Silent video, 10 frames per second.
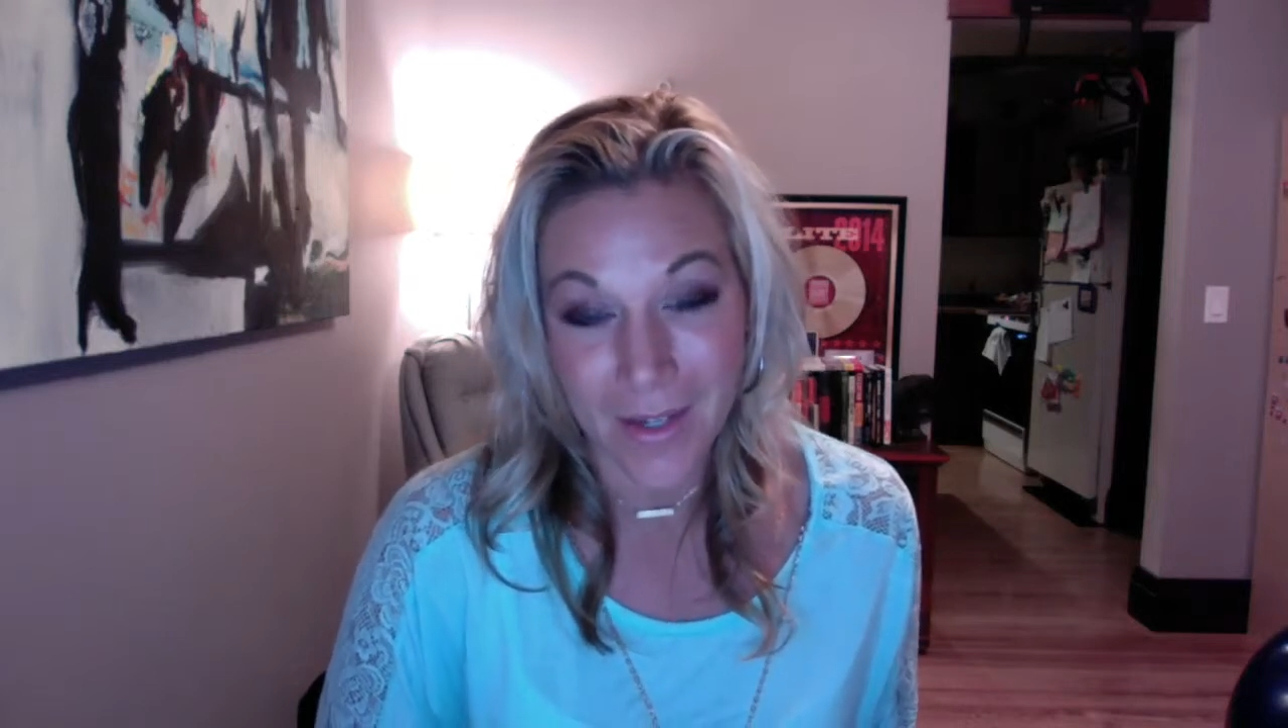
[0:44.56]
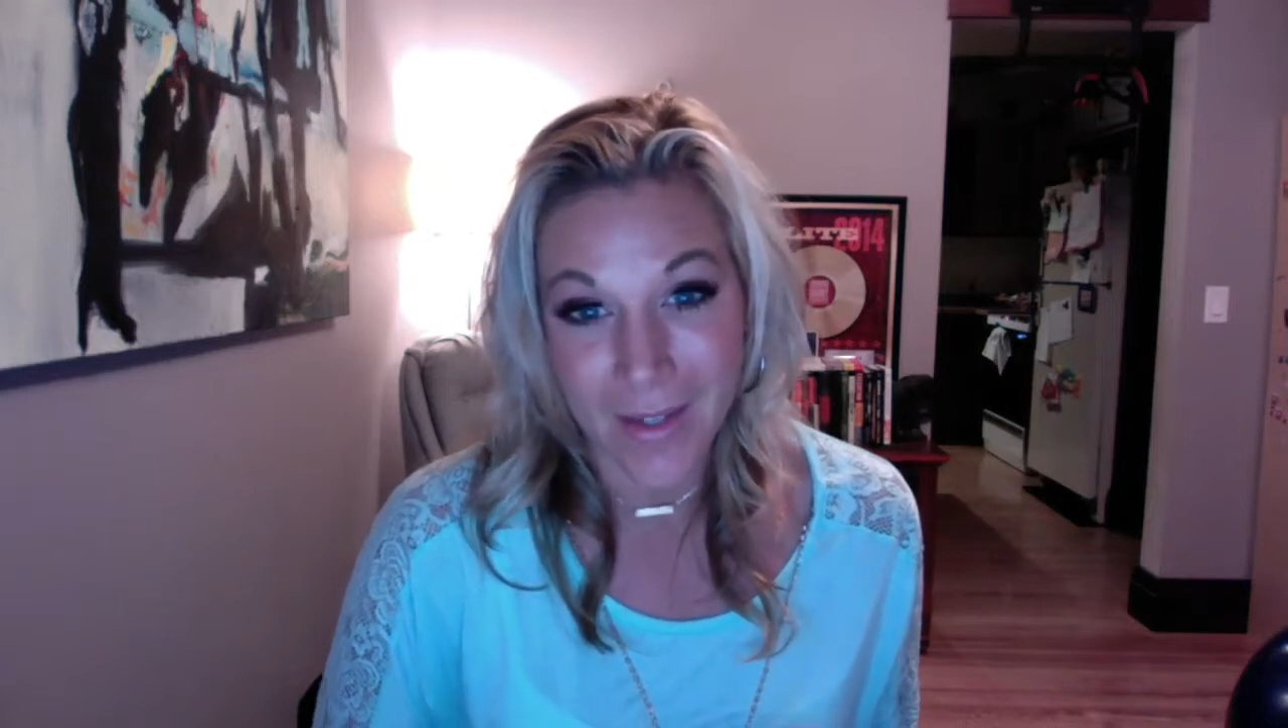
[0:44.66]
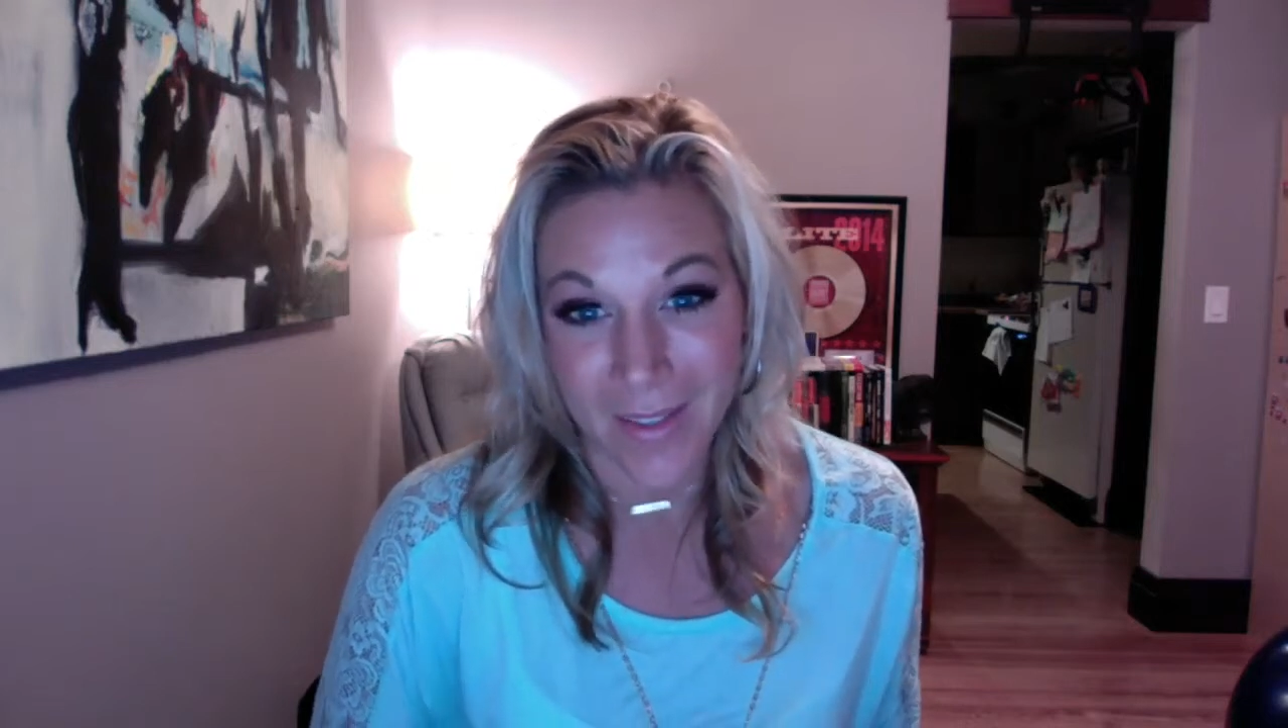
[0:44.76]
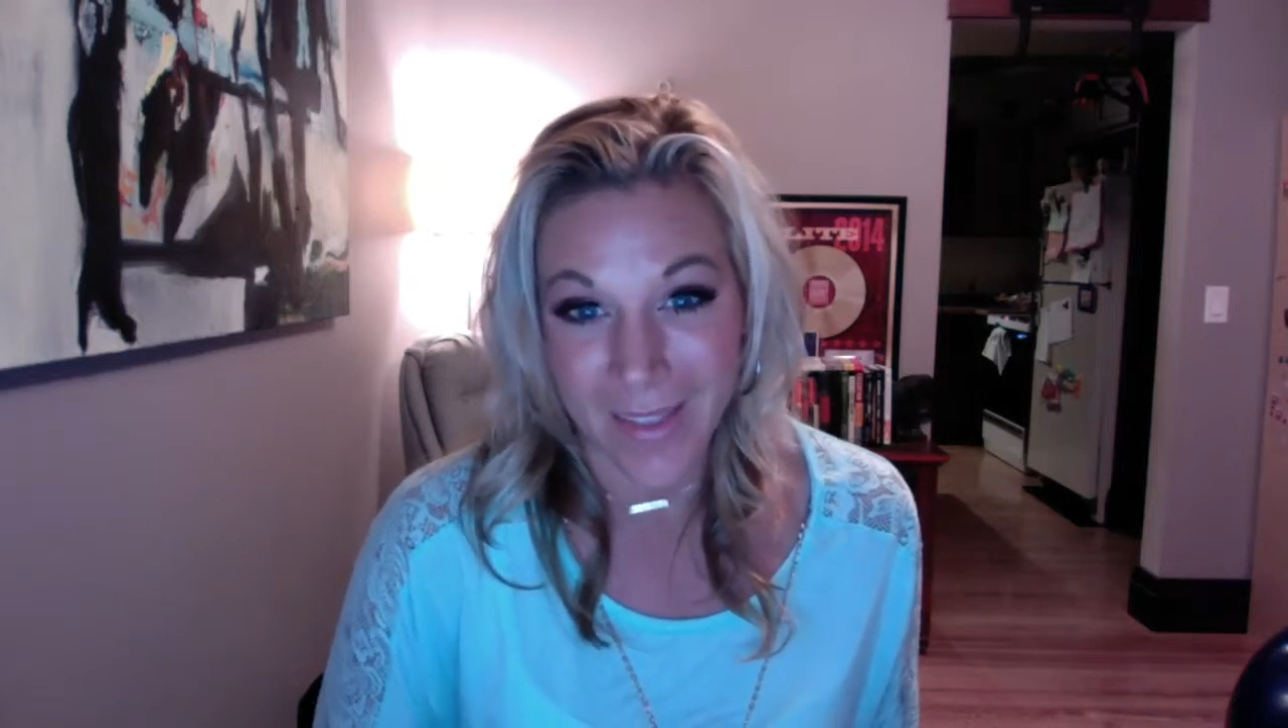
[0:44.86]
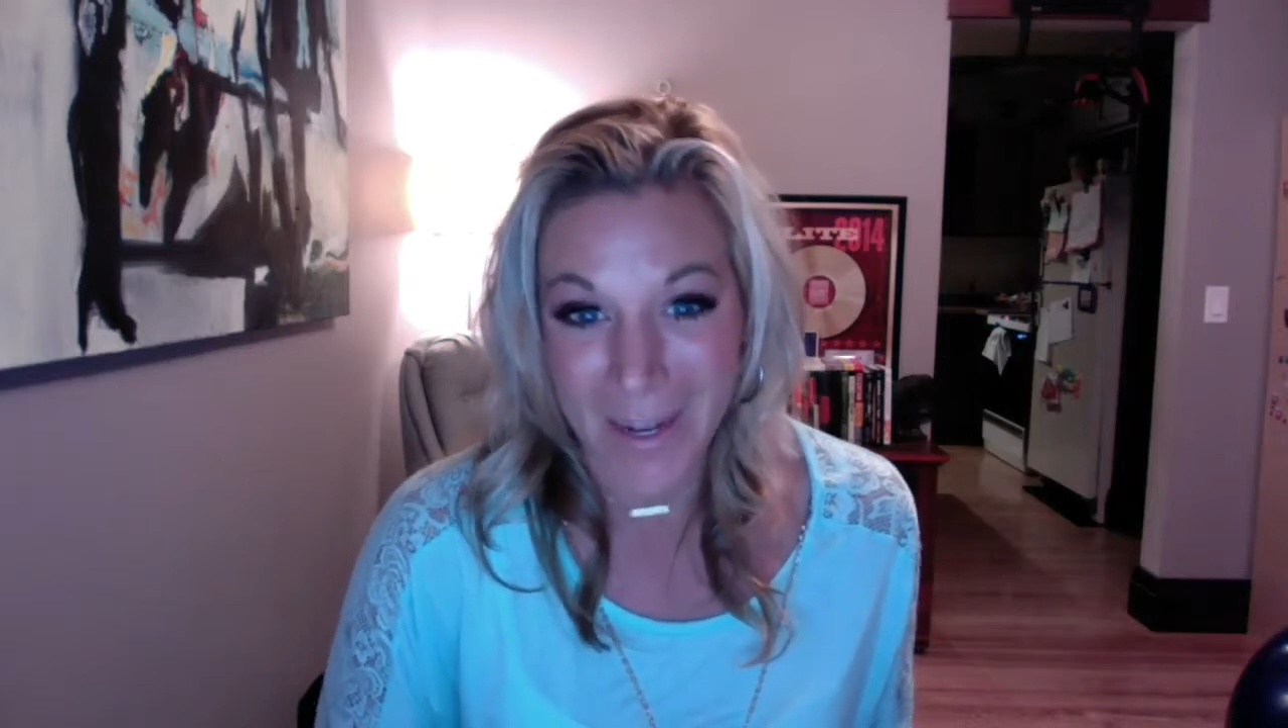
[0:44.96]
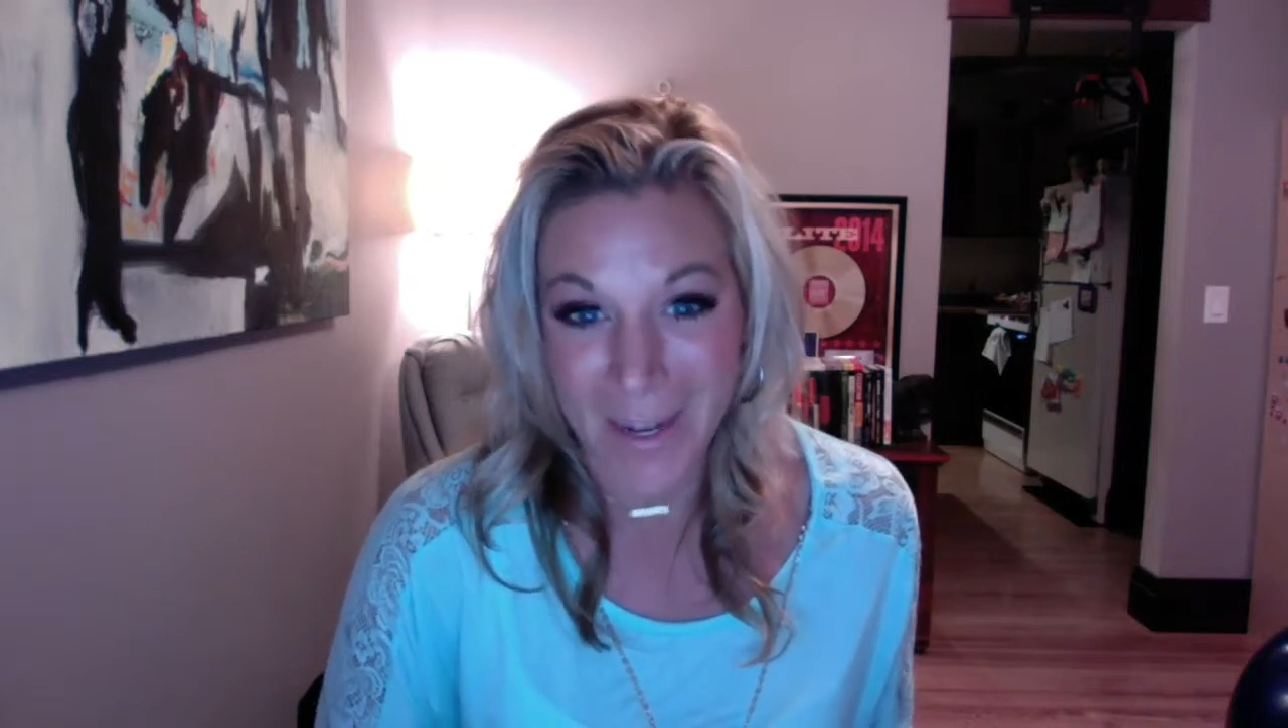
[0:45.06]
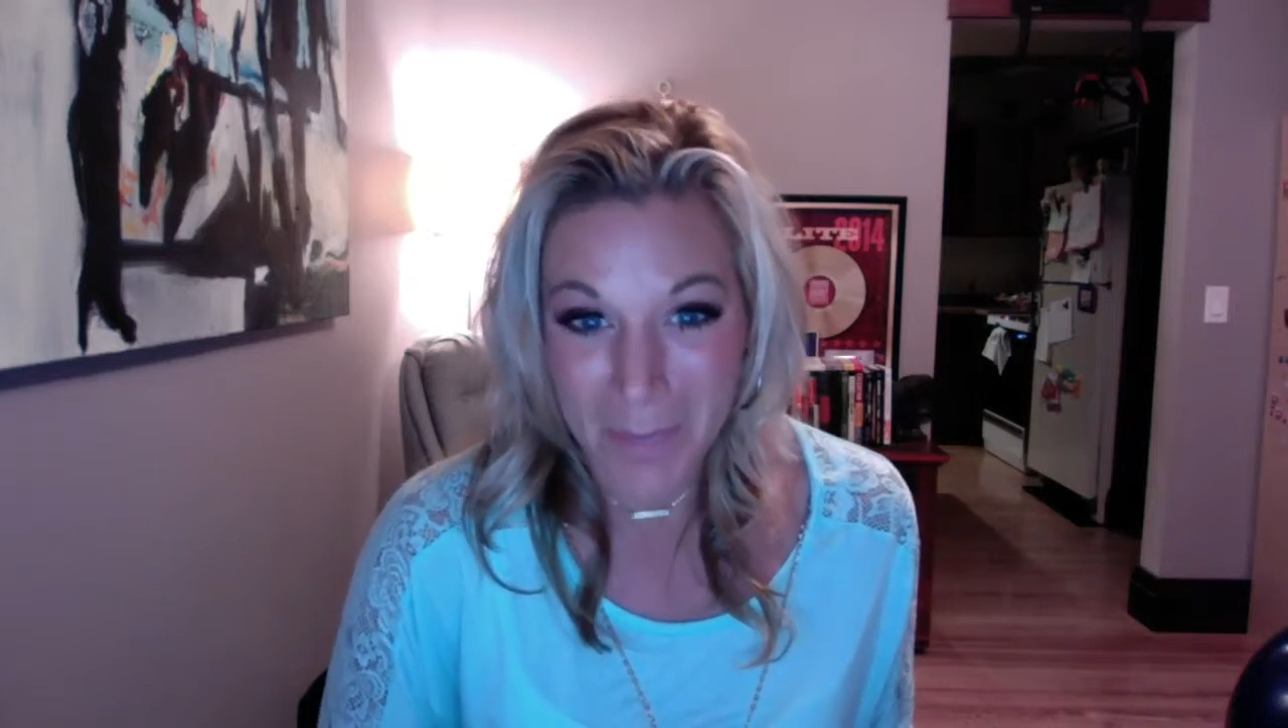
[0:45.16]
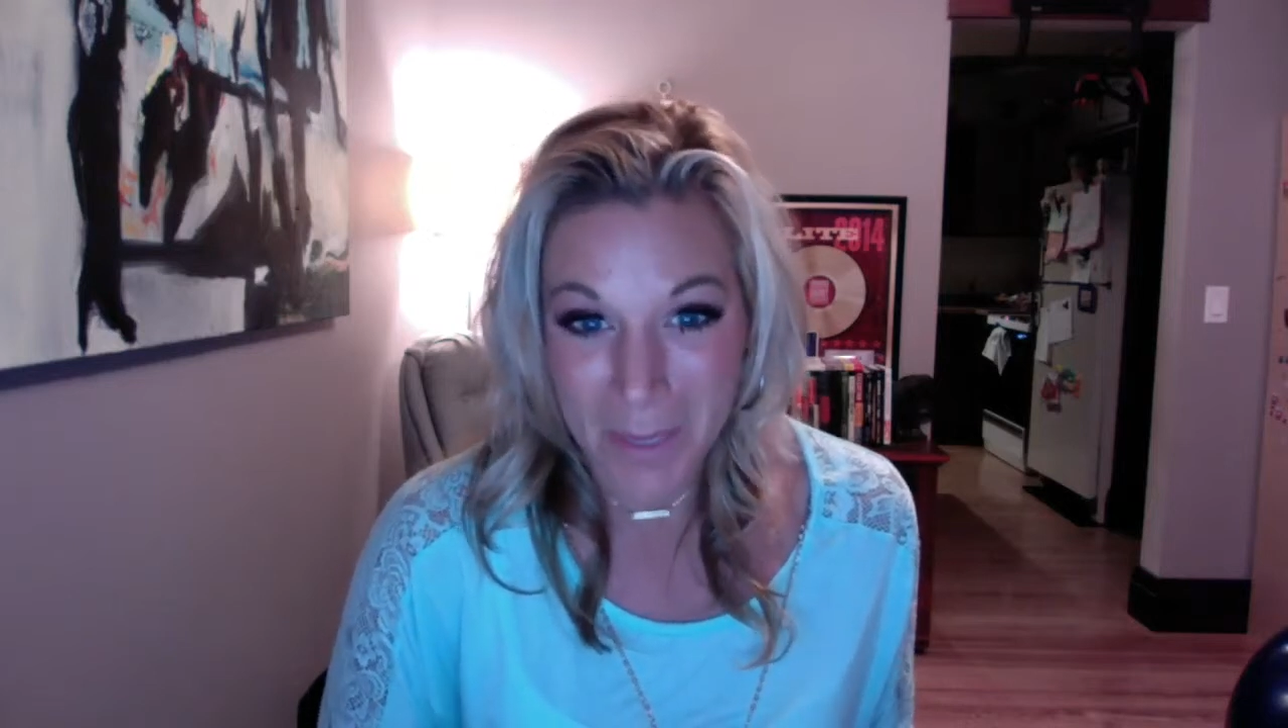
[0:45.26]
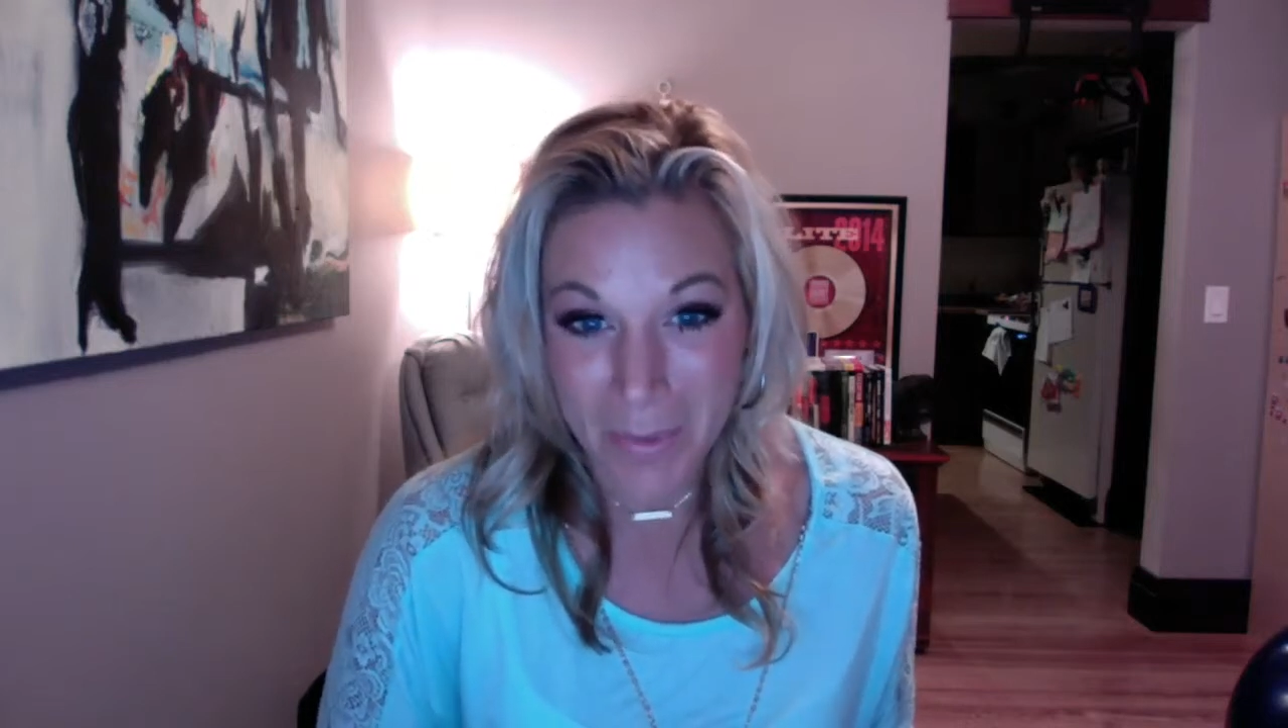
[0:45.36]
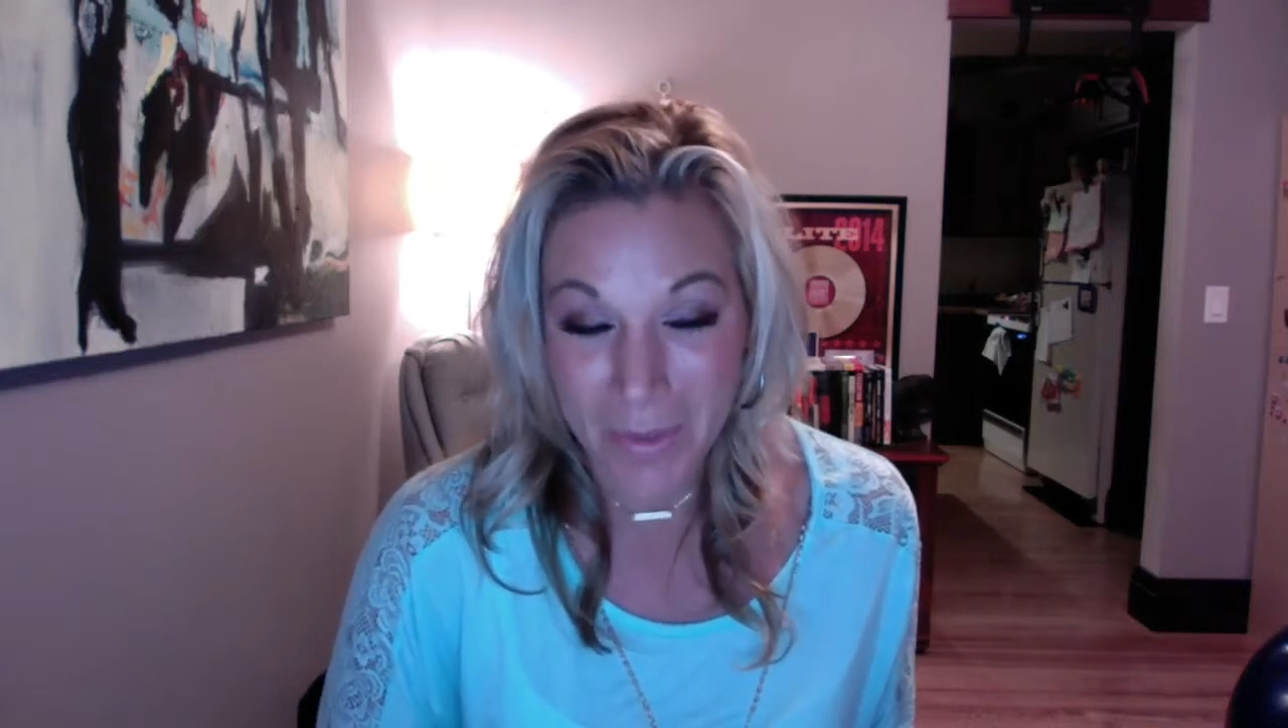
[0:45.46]
A lot of
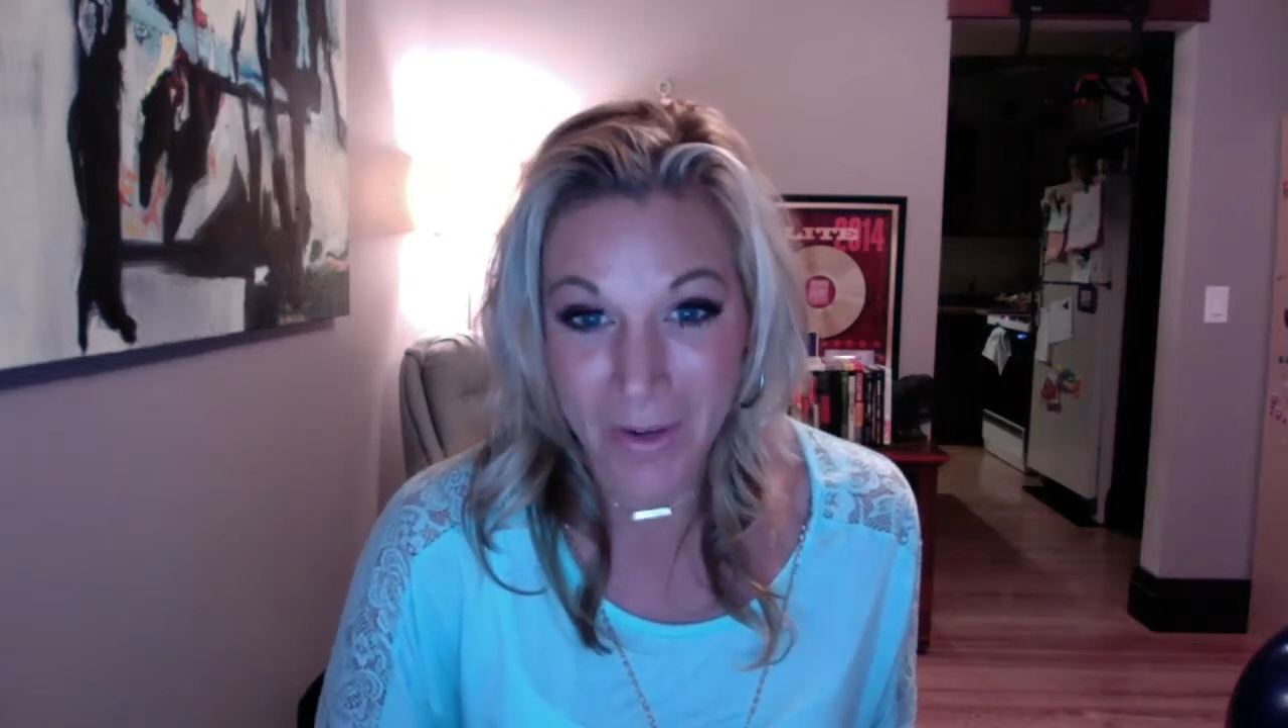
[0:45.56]
people